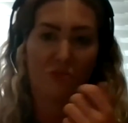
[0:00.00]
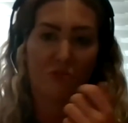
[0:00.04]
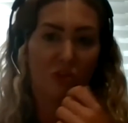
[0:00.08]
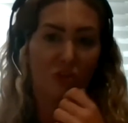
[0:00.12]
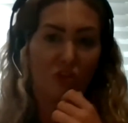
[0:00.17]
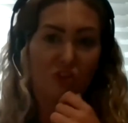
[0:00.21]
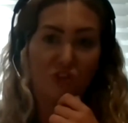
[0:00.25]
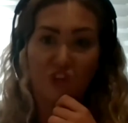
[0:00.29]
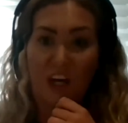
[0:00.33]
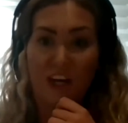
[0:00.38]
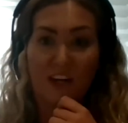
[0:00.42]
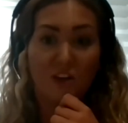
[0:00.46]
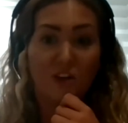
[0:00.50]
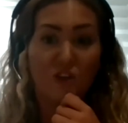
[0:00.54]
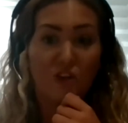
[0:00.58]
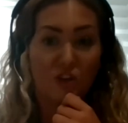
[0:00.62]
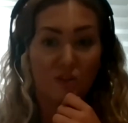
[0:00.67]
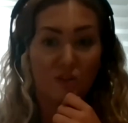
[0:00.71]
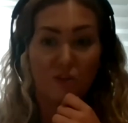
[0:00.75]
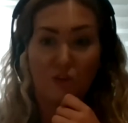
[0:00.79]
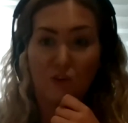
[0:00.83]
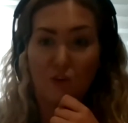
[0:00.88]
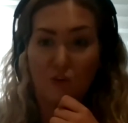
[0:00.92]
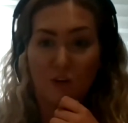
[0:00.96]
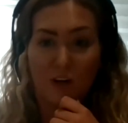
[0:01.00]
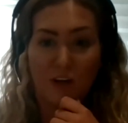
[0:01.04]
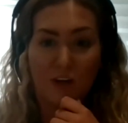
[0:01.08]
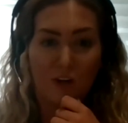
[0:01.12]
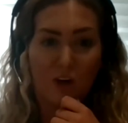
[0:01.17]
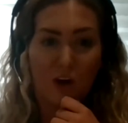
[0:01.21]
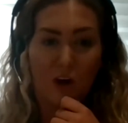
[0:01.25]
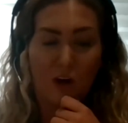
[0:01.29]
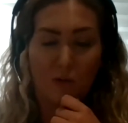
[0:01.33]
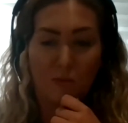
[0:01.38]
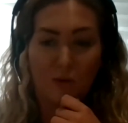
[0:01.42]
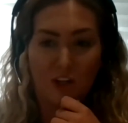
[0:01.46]
change of career that
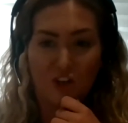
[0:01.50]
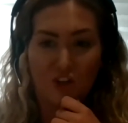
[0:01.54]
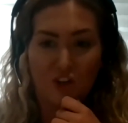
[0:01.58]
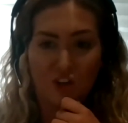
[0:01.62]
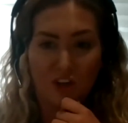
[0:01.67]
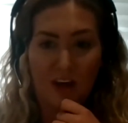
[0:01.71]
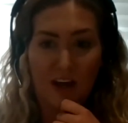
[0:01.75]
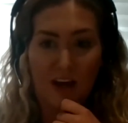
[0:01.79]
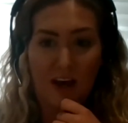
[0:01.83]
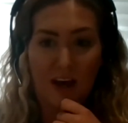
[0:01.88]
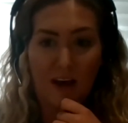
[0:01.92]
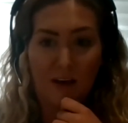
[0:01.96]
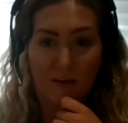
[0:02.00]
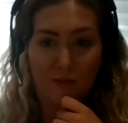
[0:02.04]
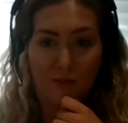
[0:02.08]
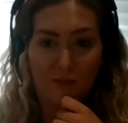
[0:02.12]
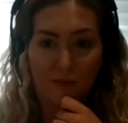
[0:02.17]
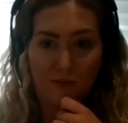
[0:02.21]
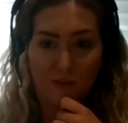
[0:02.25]
I wish to have.